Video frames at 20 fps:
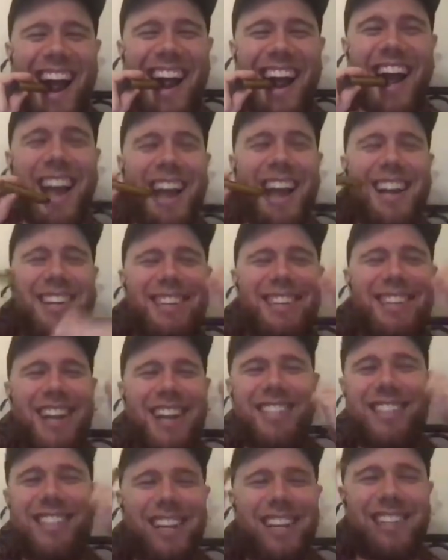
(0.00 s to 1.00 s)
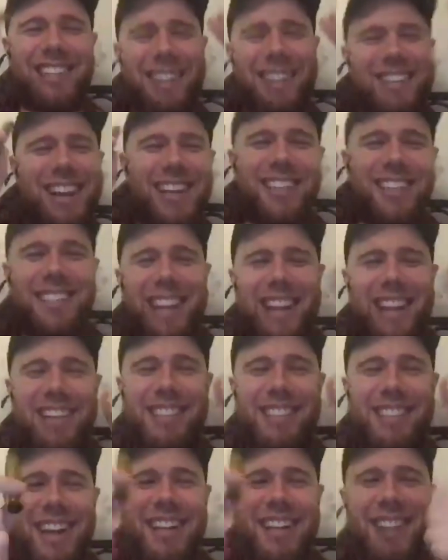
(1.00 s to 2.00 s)
Ding ding ding ding ding ding
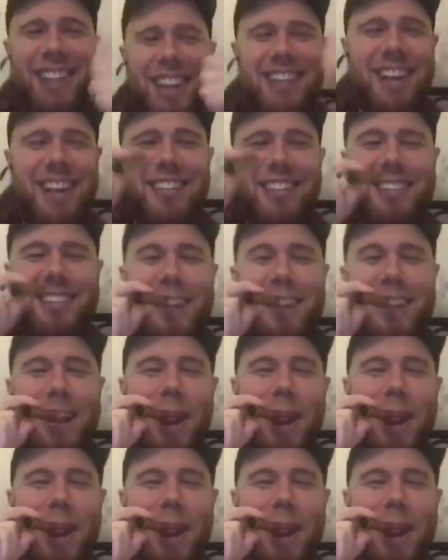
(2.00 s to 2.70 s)
ding ding.